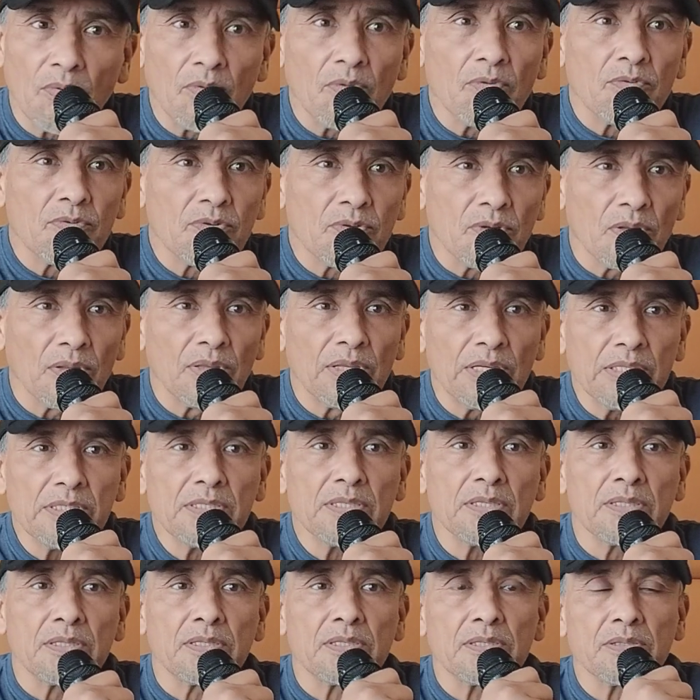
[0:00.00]
to
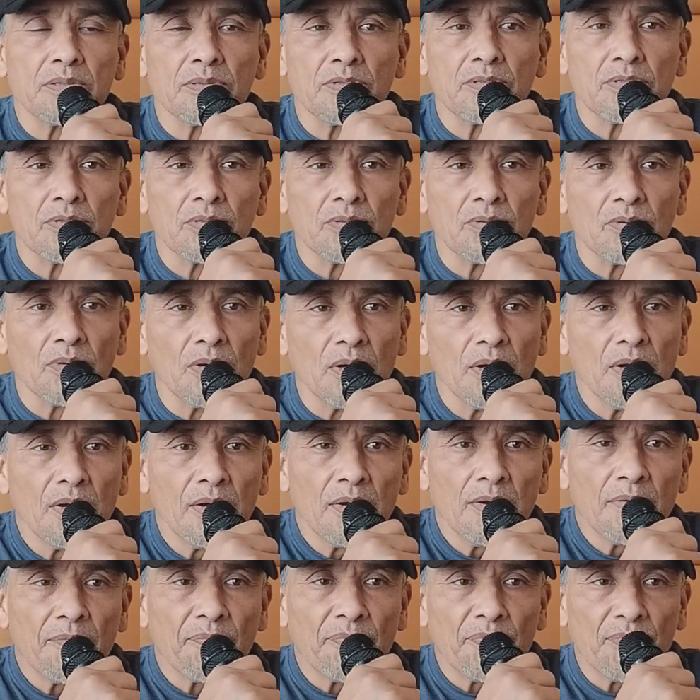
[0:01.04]
listen to
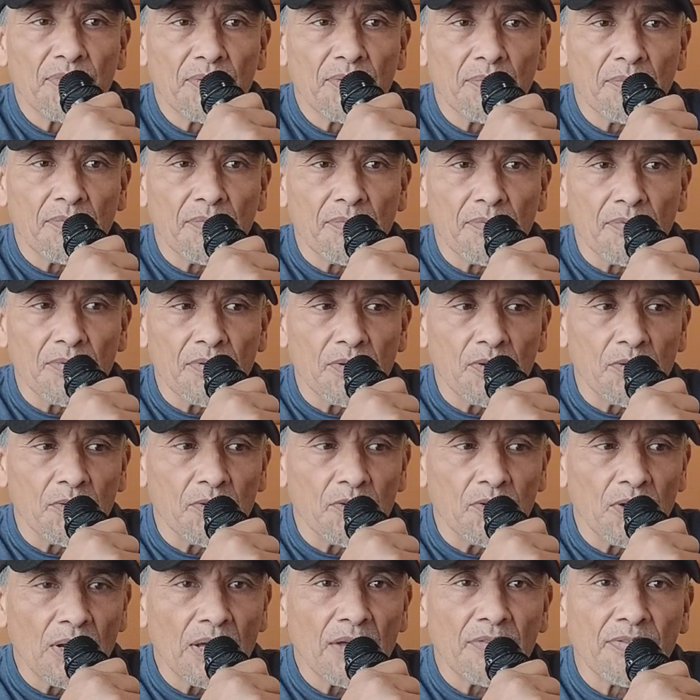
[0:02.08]

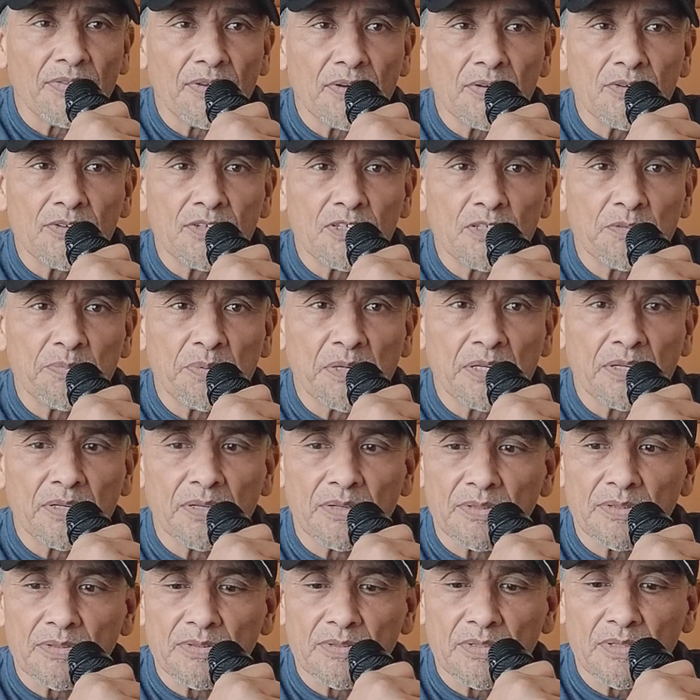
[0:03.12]
you're not there just
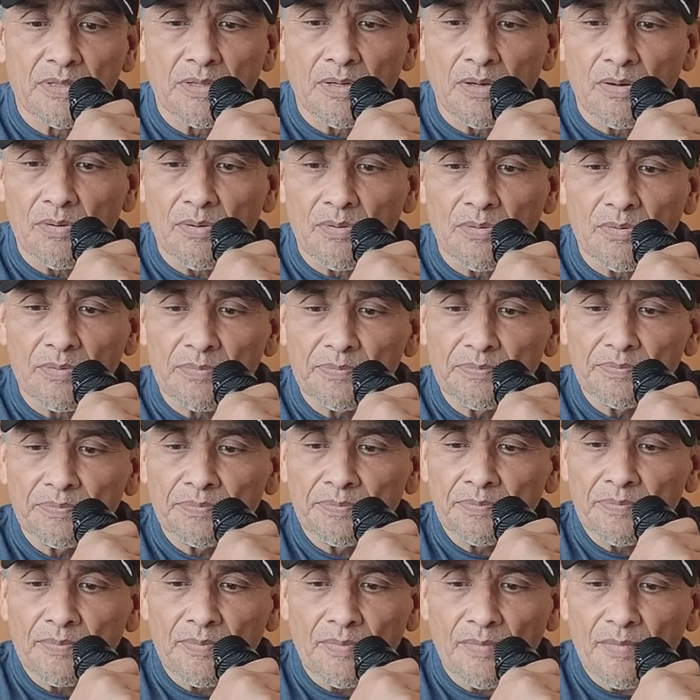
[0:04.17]
because you
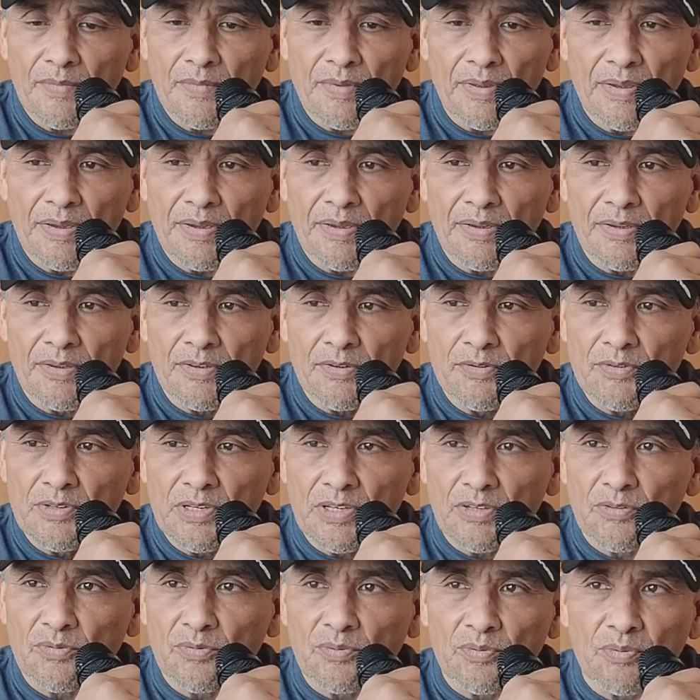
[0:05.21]

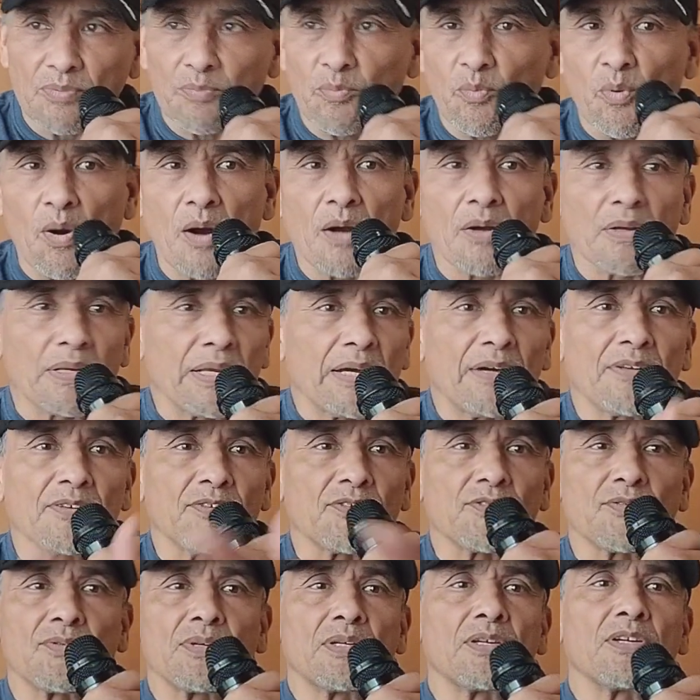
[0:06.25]
just walked down the
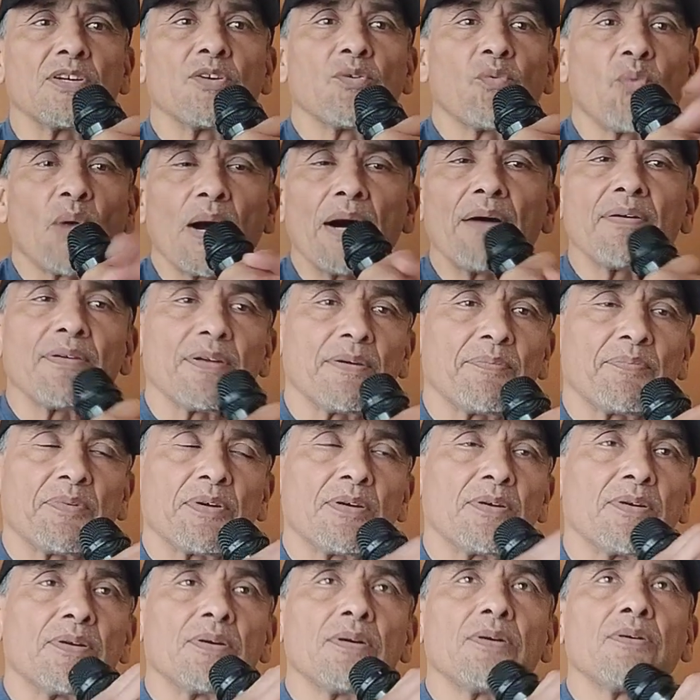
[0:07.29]
street and you wound up
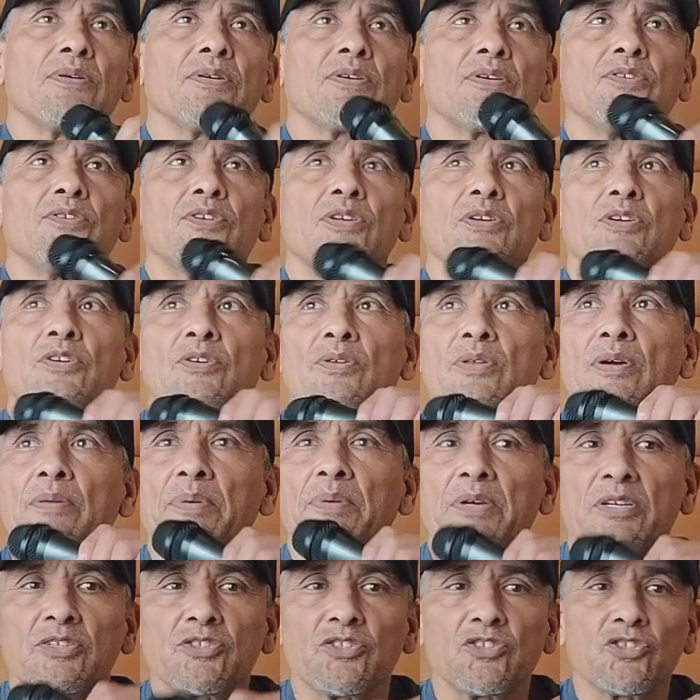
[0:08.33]
there. No, you're there
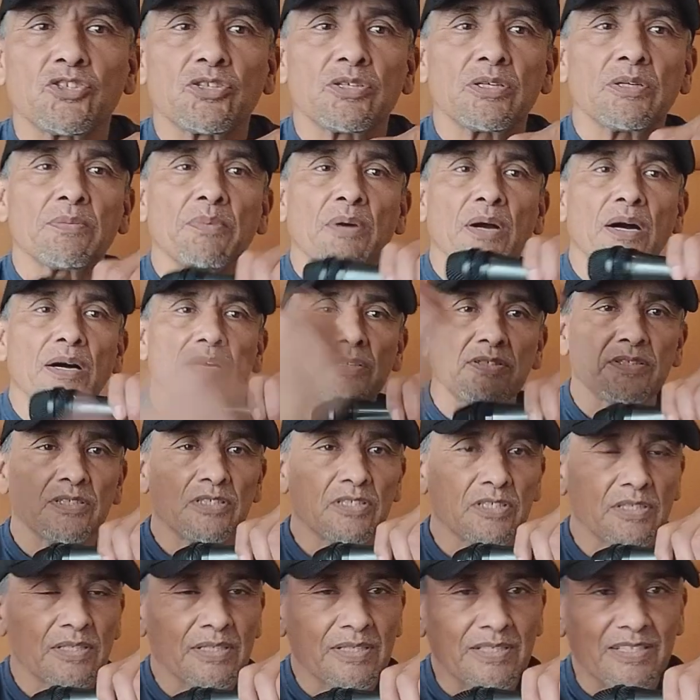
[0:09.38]
because you
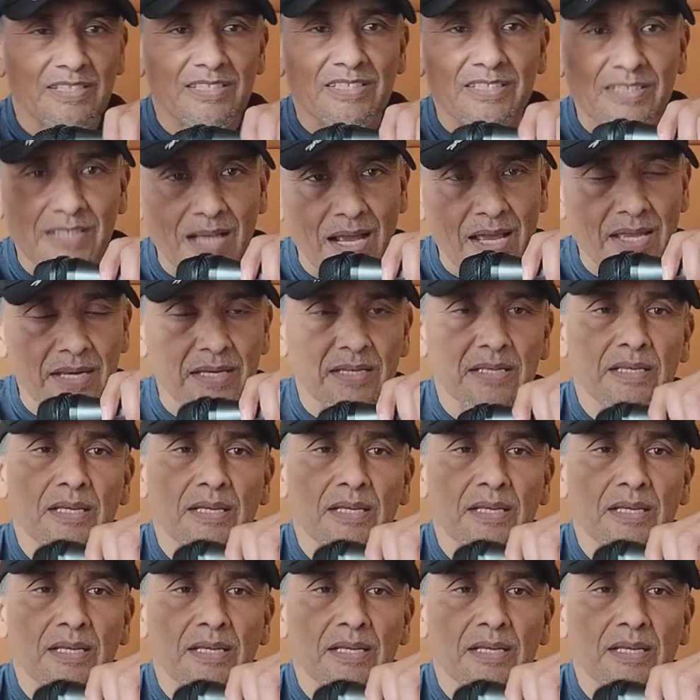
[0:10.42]
subconsciously decided